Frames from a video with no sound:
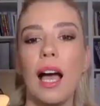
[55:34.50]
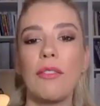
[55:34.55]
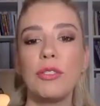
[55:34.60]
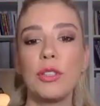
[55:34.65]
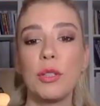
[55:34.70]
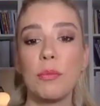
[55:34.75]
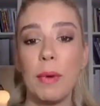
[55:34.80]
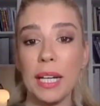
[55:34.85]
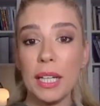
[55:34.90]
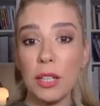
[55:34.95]

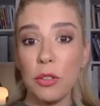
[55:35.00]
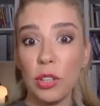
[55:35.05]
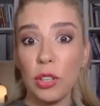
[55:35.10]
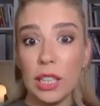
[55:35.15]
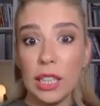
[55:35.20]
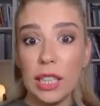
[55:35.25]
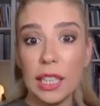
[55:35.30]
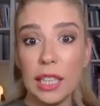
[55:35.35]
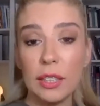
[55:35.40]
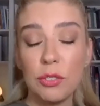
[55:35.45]
After
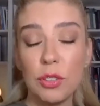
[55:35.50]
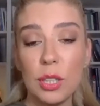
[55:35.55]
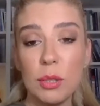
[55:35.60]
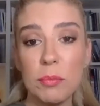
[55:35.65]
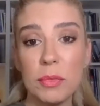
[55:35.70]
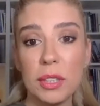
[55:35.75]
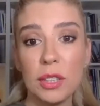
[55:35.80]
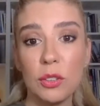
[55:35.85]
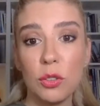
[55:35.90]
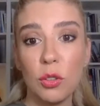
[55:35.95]
microneedling
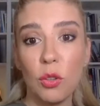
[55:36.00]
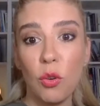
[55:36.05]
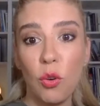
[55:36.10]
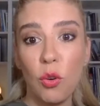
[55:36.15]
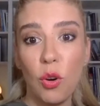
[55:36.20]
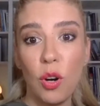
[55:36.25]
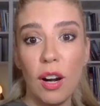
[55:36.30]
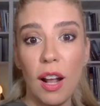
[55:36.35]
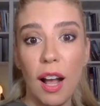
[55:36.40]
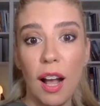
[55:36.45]
treatment
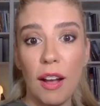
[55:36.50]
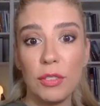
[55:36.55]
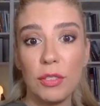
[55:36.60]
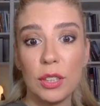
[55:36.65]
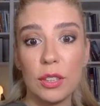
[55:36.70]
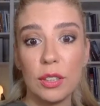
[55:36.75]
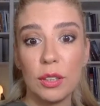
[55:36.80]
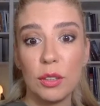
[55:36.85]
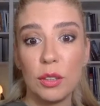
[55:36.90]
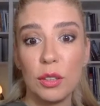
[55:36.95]
or
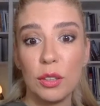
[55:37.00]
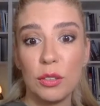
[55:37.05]
after?